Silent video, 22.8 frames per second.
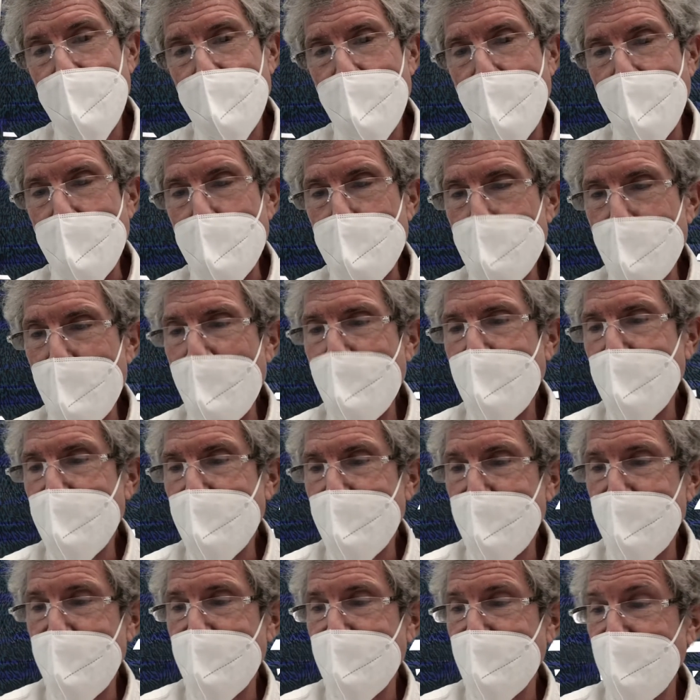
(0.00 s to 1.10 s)
of a private
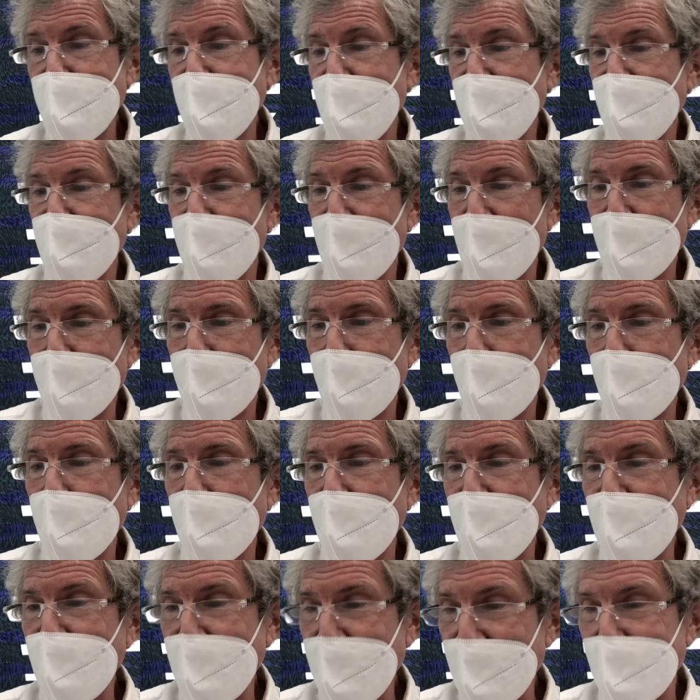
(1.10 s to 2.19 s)
citizen is therefore
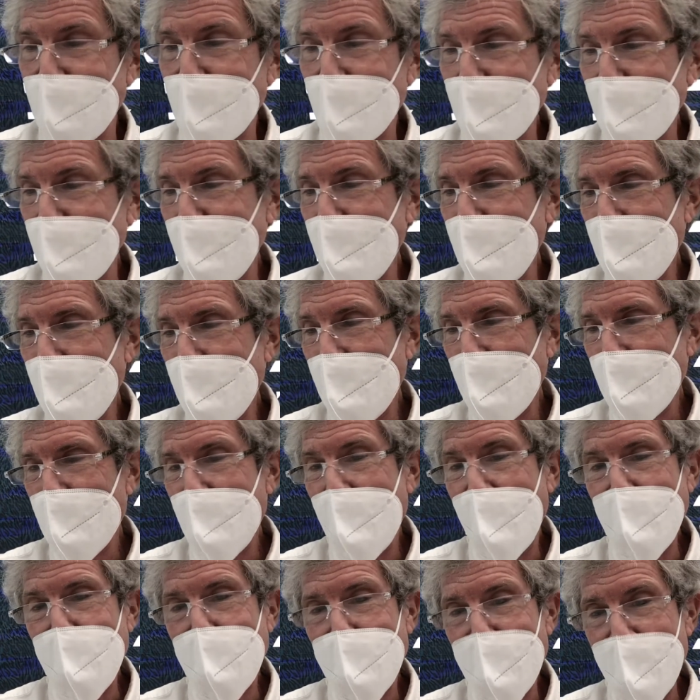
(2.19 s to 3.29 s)
illegal. A
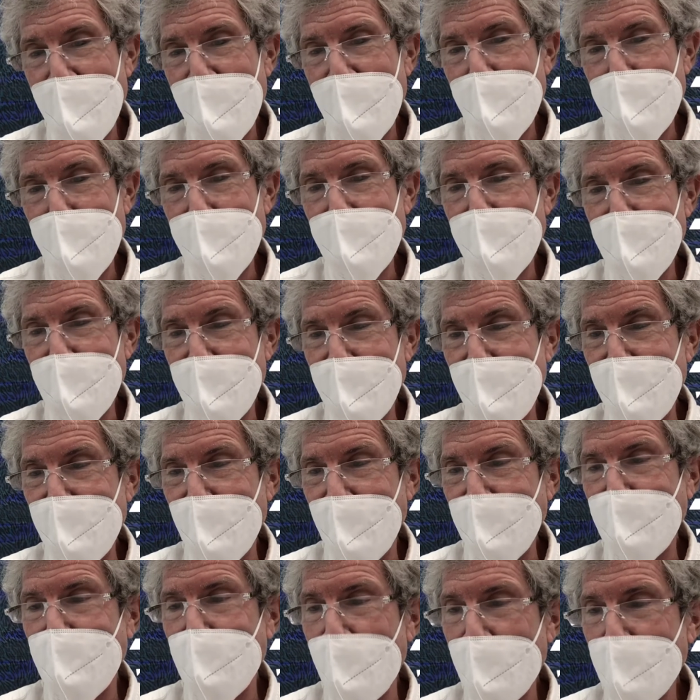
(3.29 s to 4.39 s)
sham this is, a
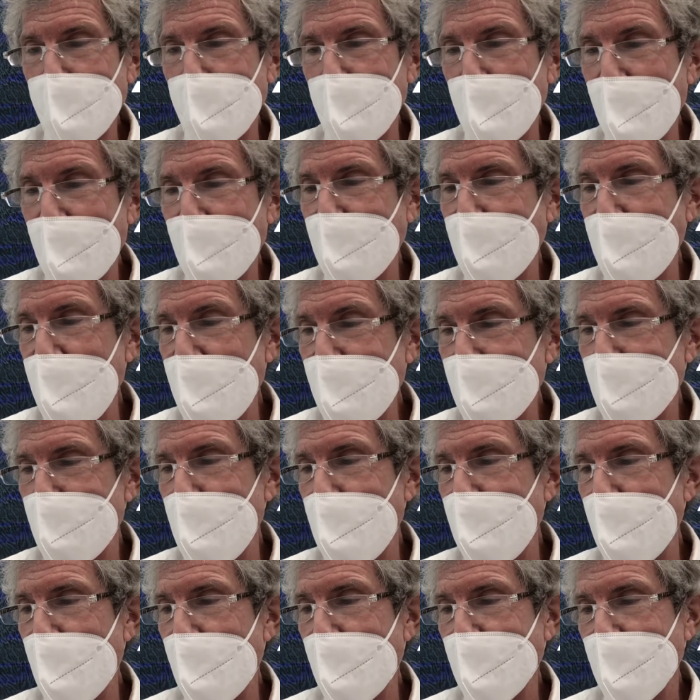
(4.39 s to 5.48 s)
dark blot on the history of
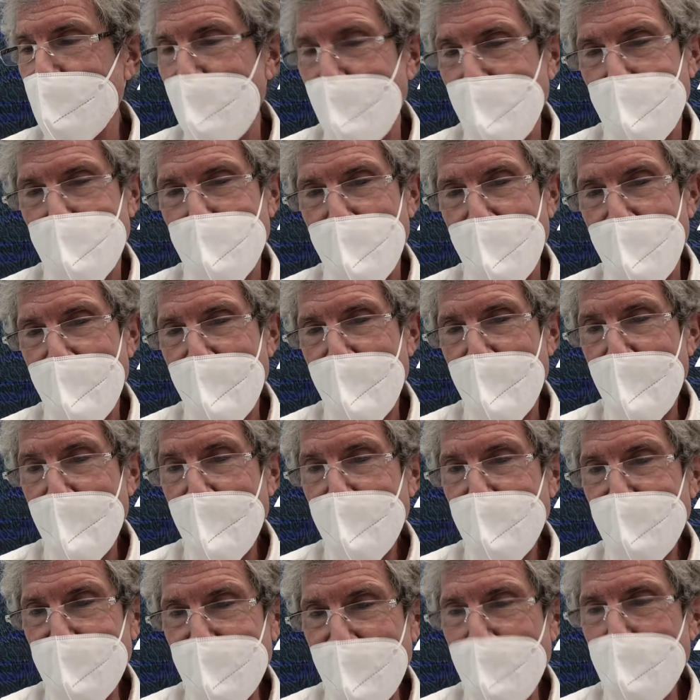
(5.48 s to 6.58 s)
our country.
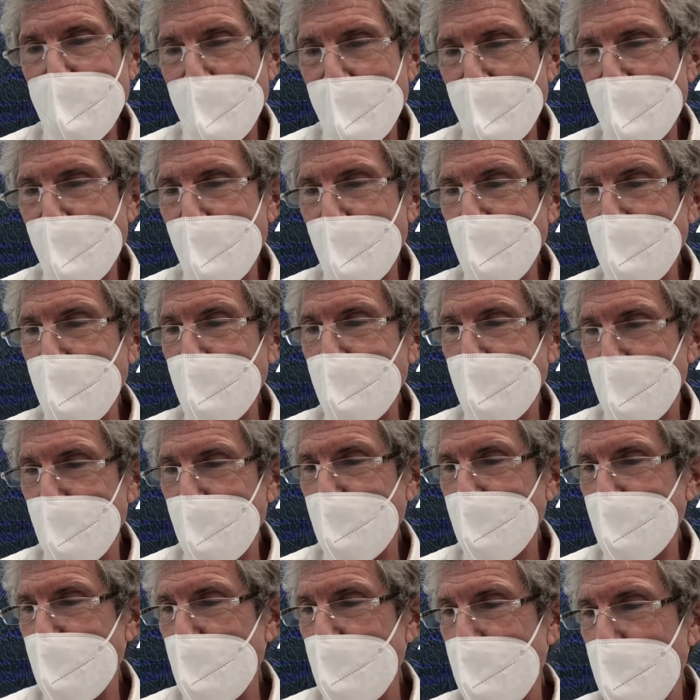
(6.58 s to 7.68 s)
Shame on those who choose
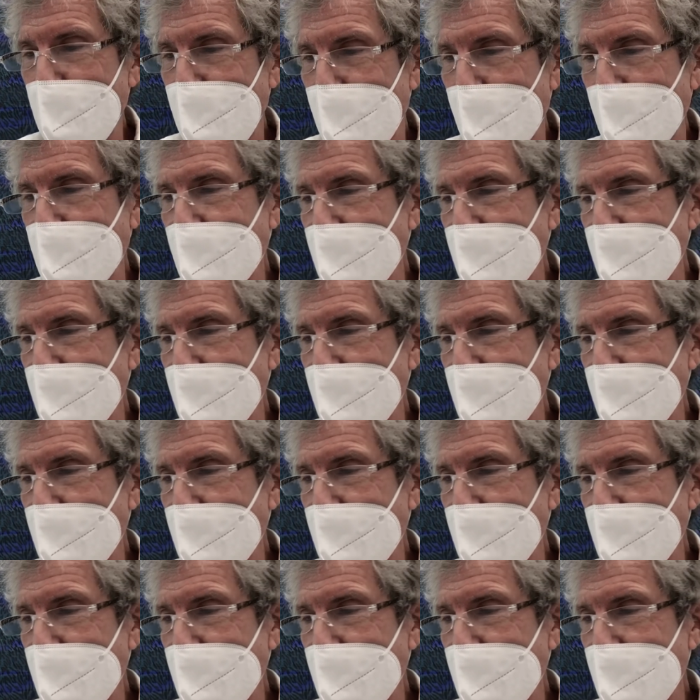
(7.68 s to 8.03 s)
to pervert a